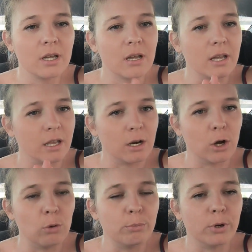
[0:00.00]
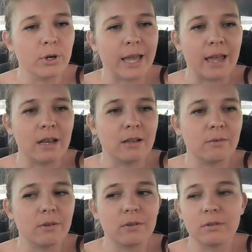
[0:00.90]
in a notebook, and,
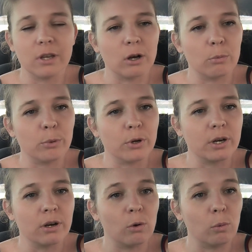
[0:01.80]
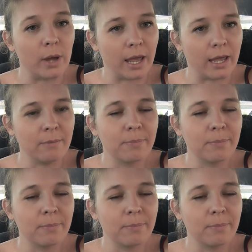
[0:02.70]
put it away.